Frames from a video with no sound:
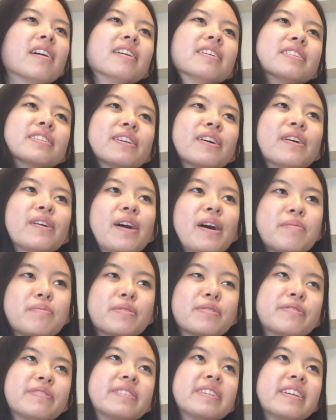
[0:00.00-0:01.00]
So I
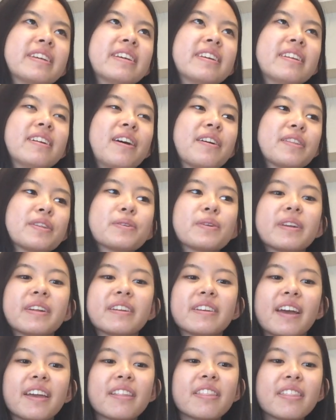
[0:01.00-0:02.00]
moved in on the
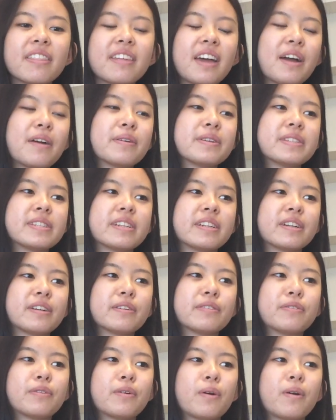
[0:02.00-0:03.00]
29th. I was
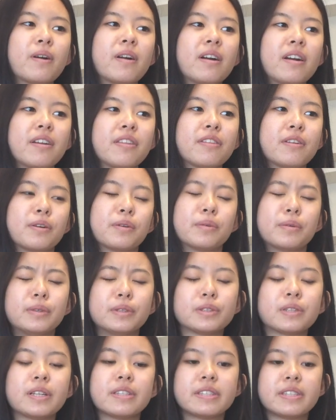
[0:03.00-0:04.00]
here for Third
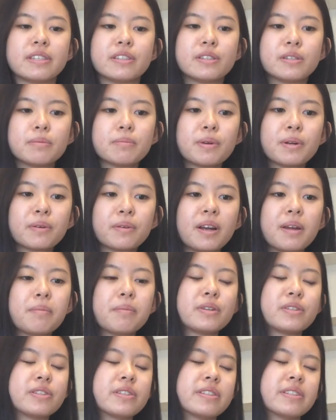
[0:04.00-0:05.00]
World Transition Program,
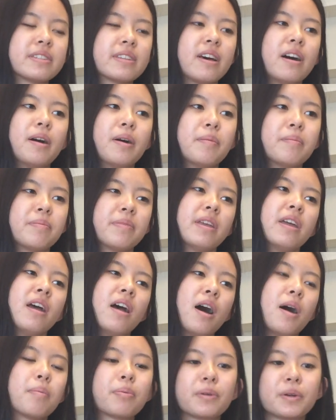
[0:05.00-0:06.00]
which is
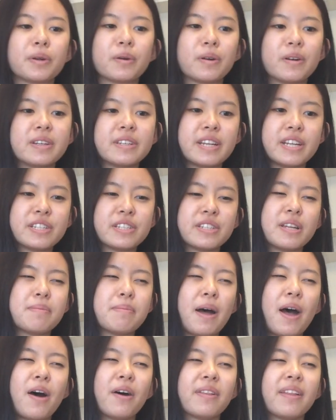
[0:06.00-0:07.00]
a pre-orientation
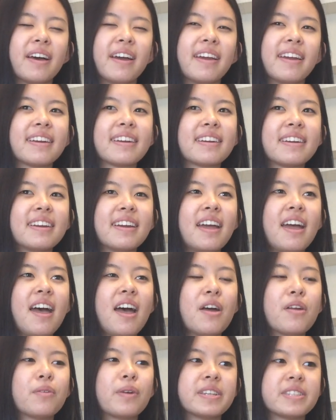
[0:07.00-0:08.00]
about like
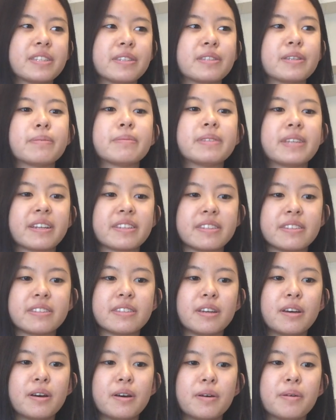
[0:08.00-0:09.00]
racism,
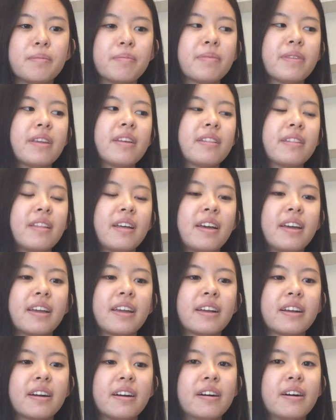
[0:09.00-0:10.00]
sexism,
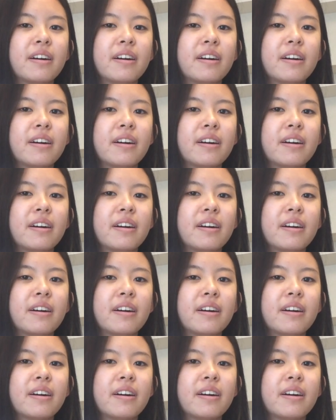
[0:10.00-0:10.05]
like